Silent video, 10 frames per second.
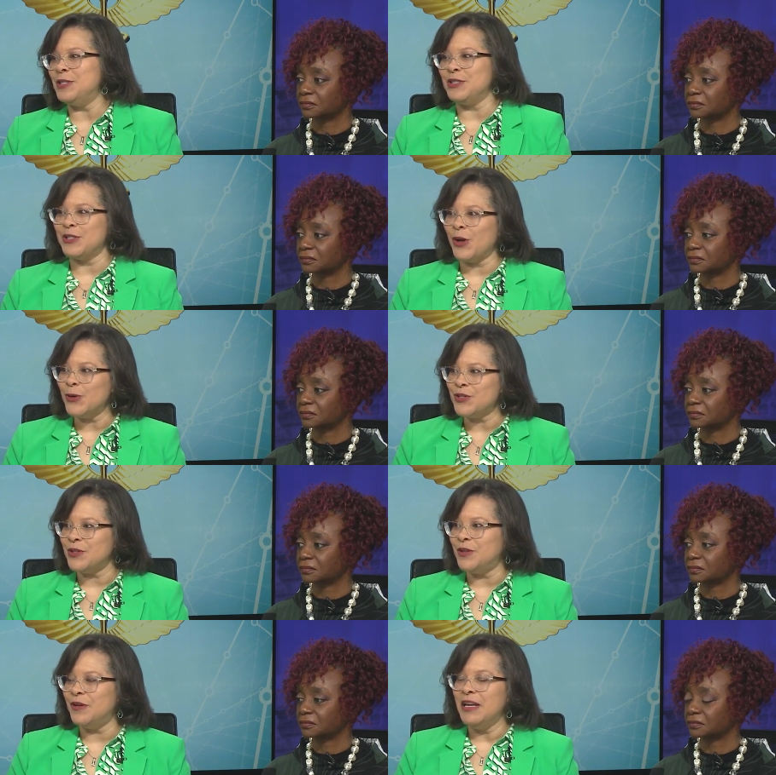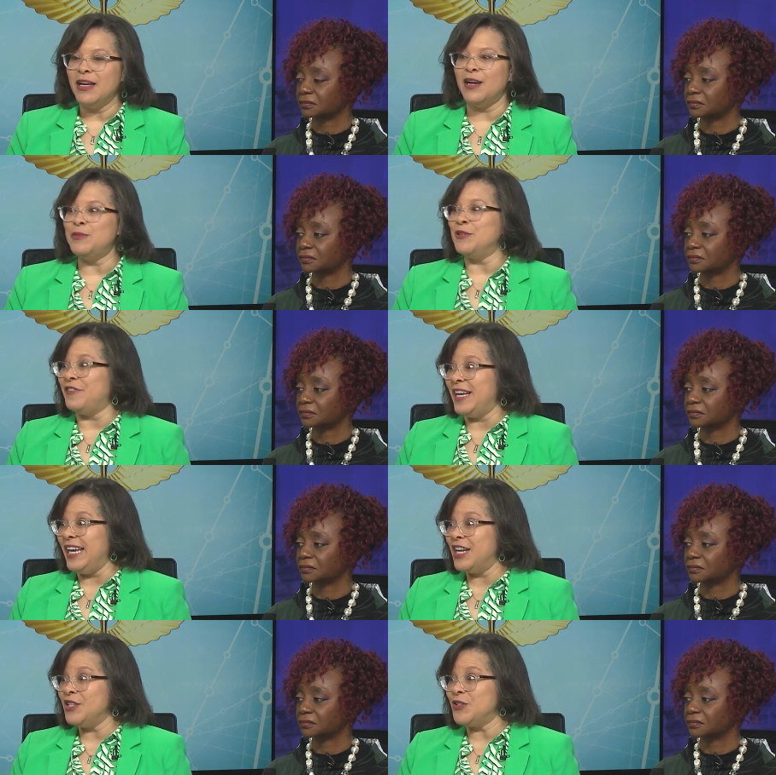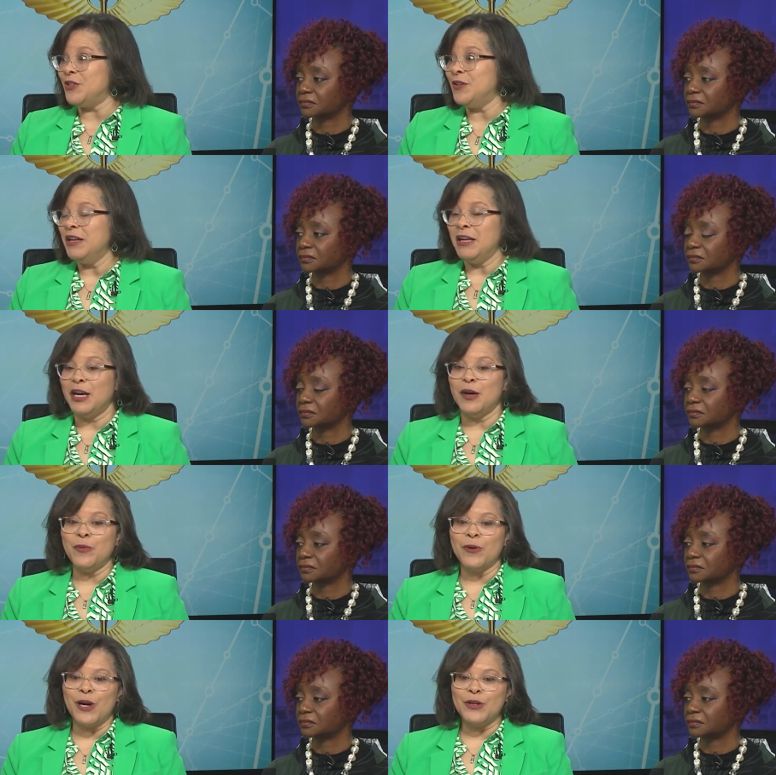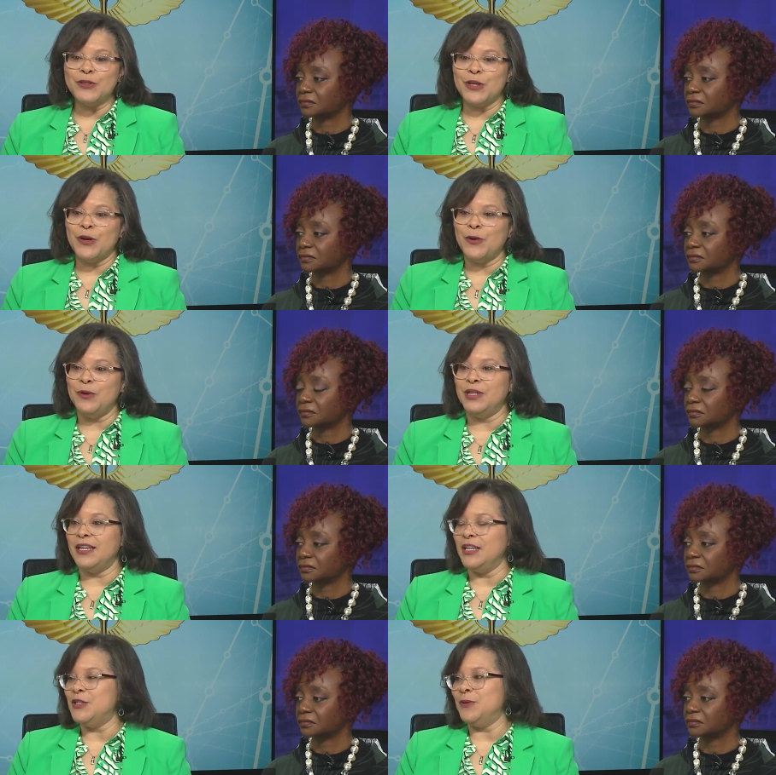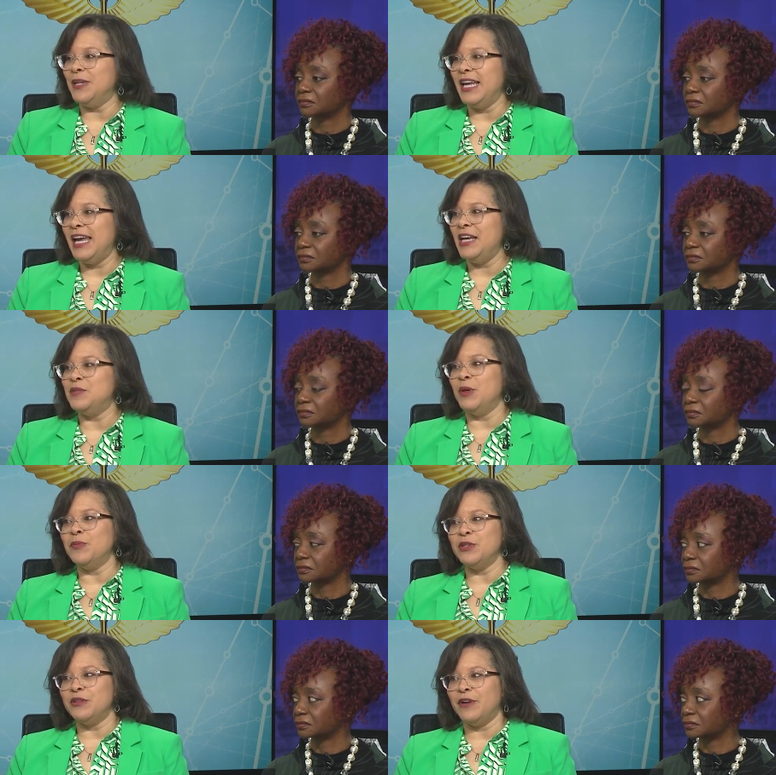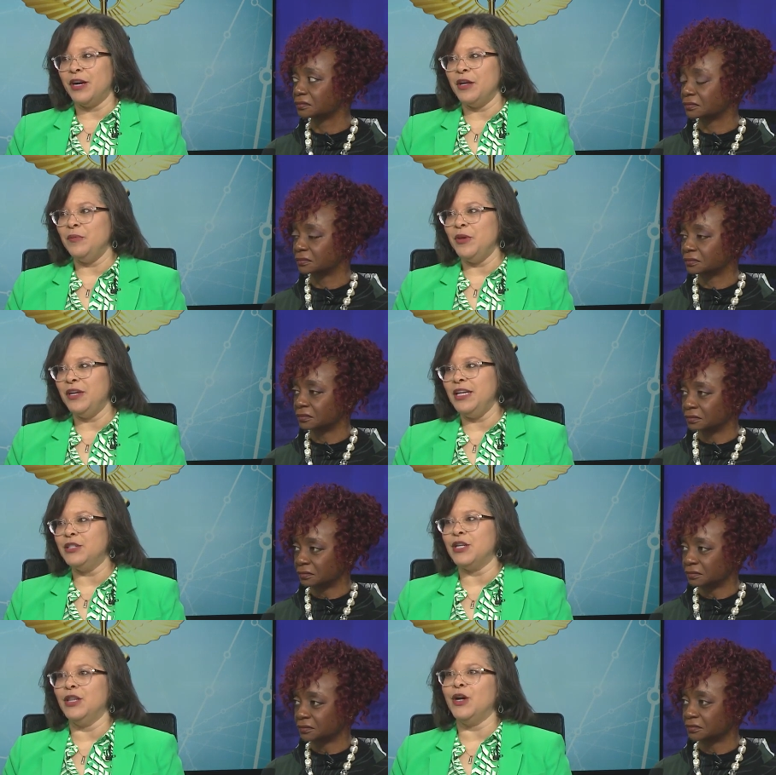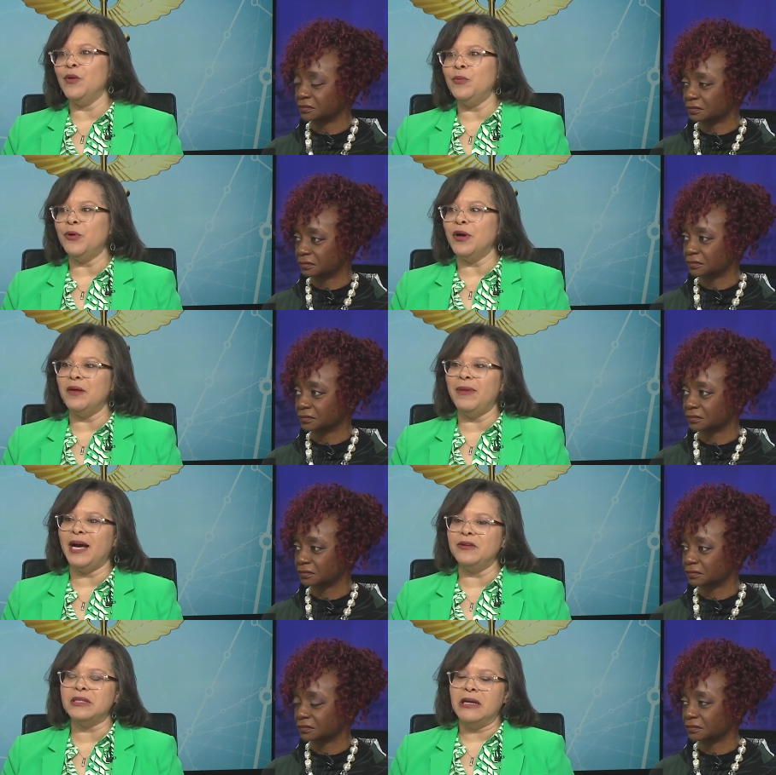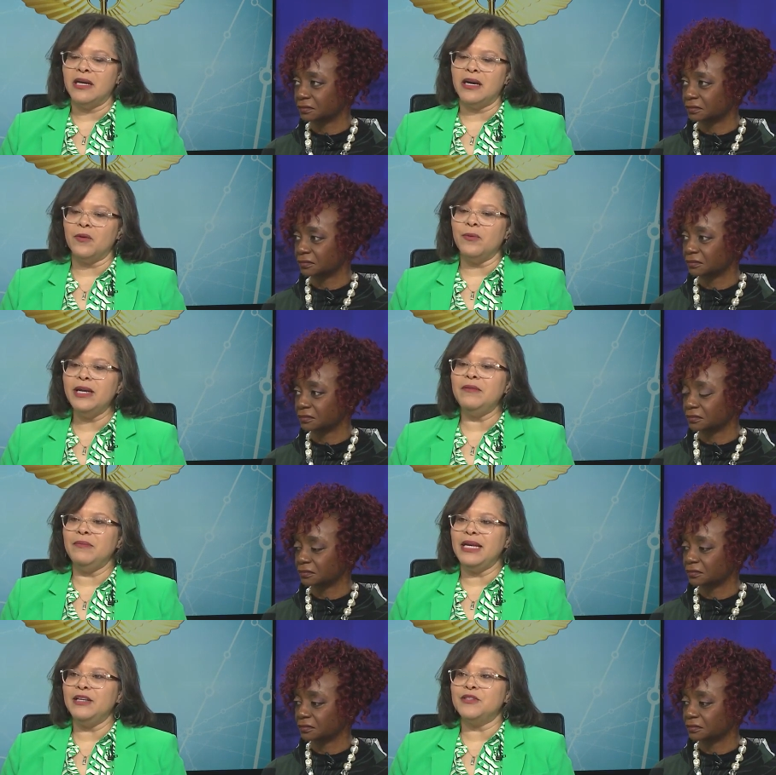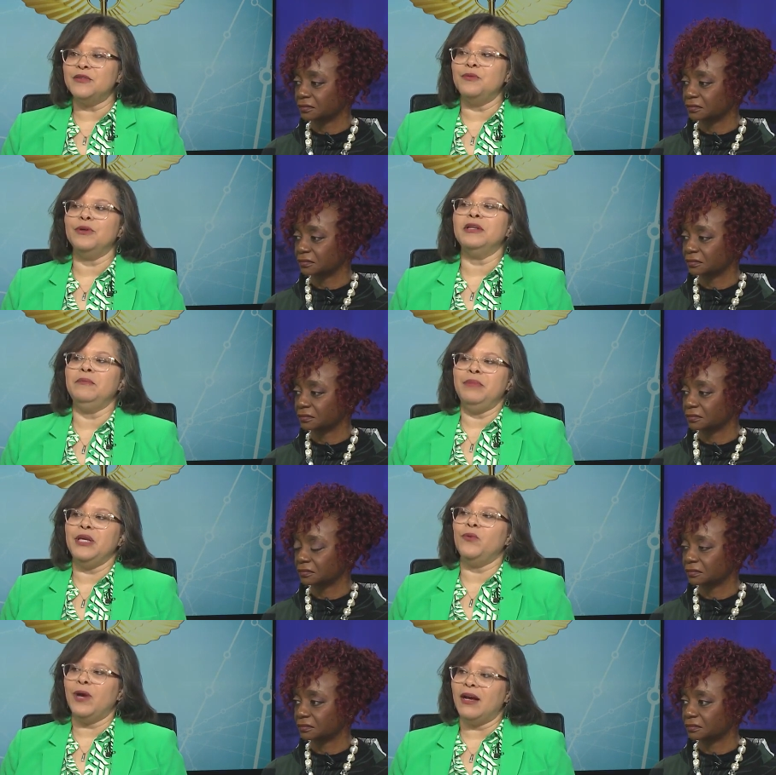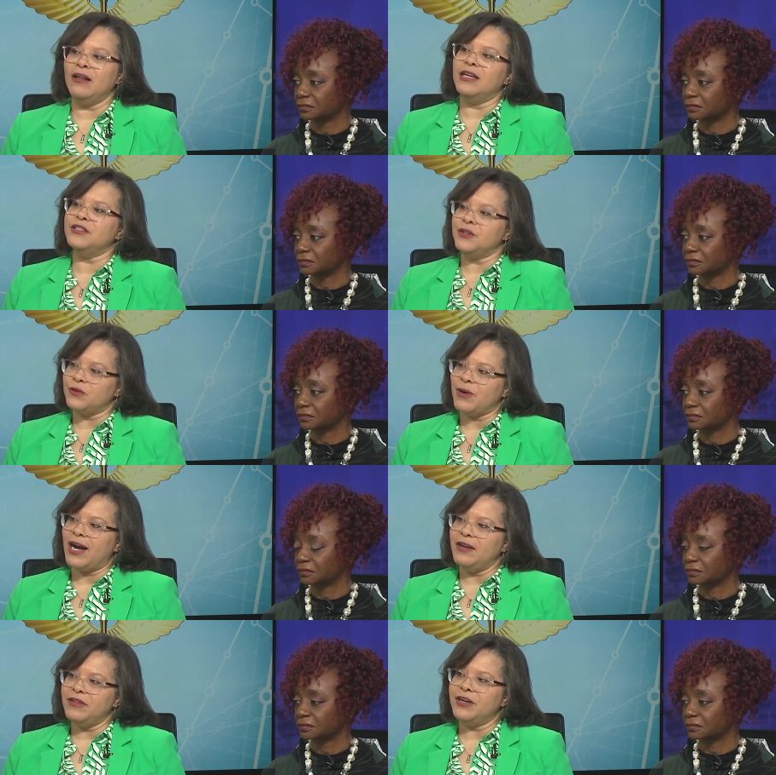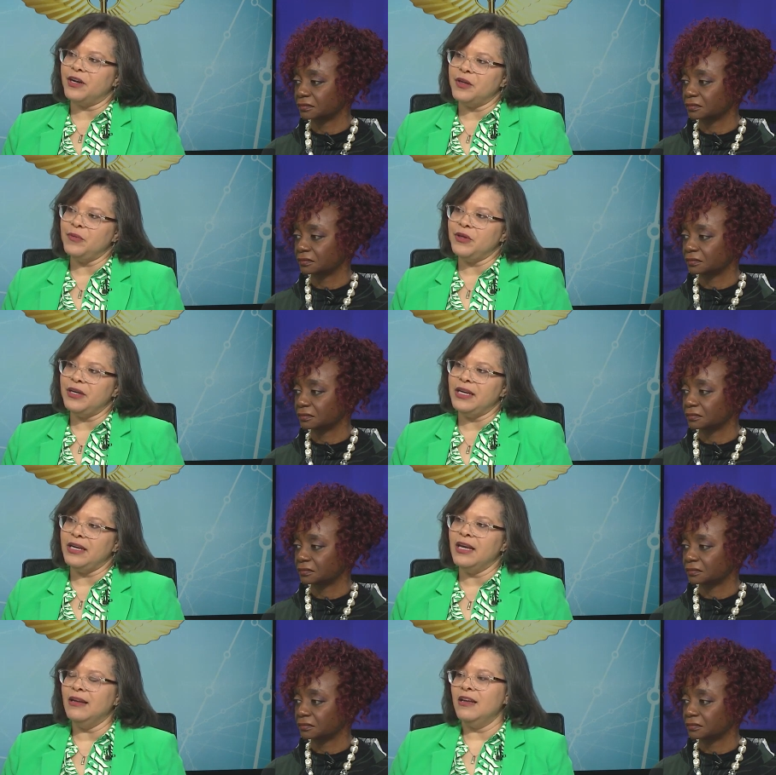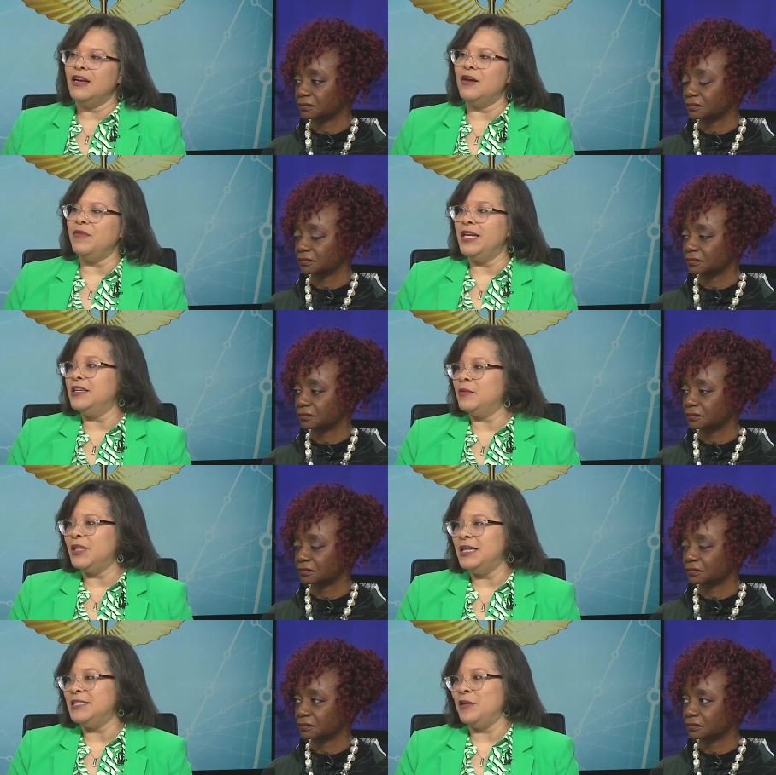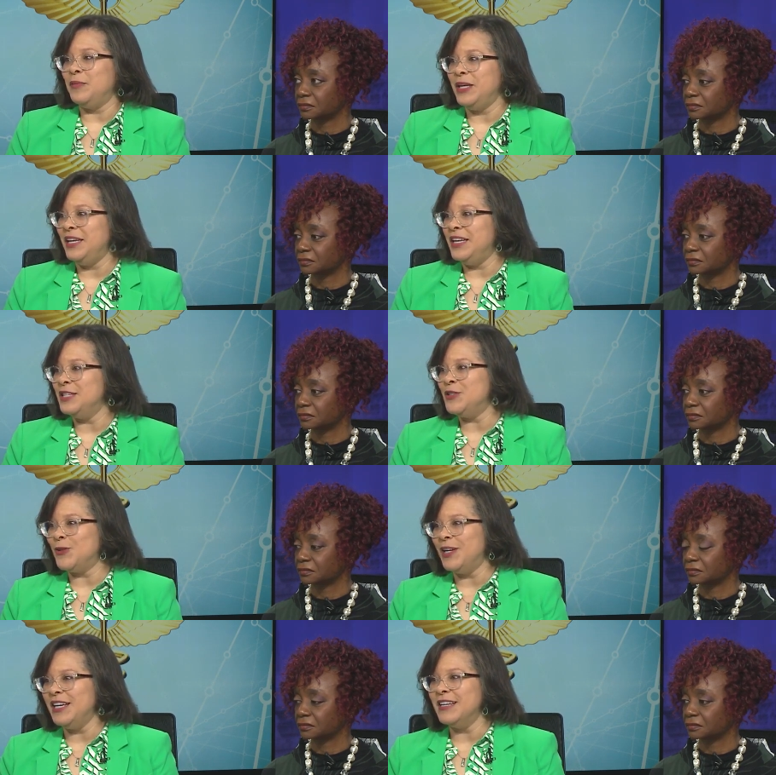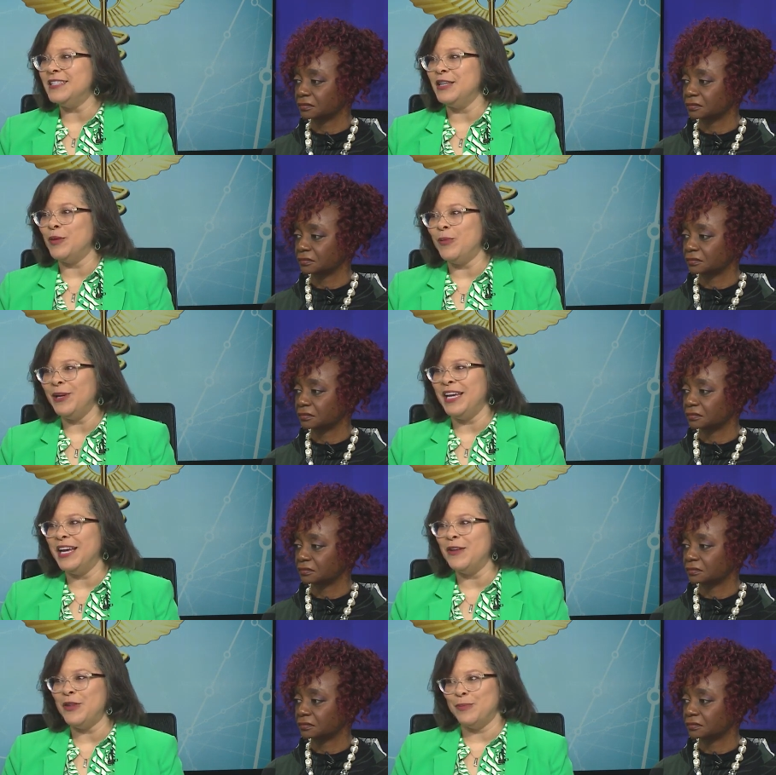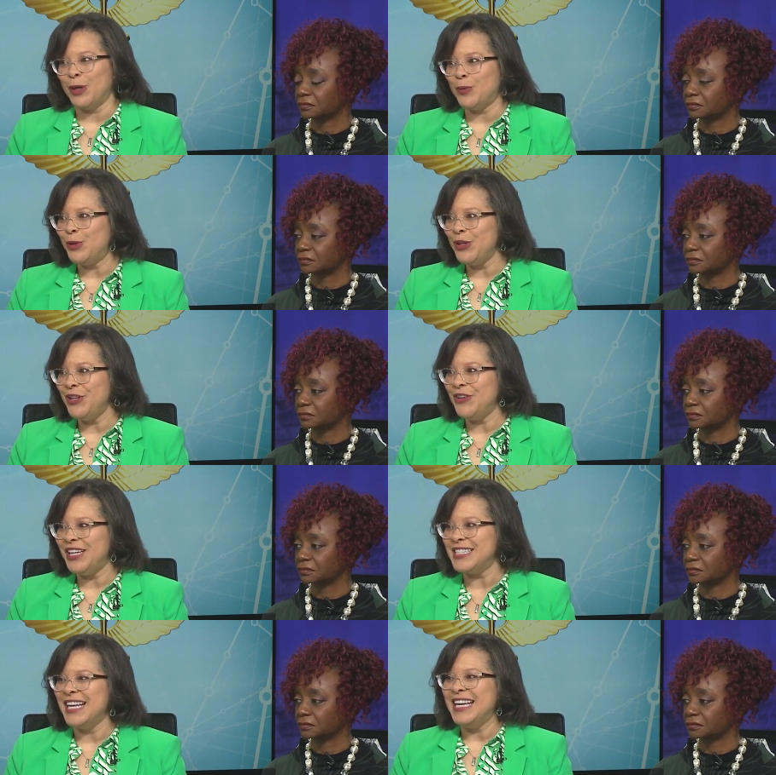Speaker 1: to social um, to financial. Um, we're also looking to engage members of our community to learn more about uh, what it means to really be well and to thrive in our community. Right. Um, the NAACP is joining us and they're bringing out their mobile unit.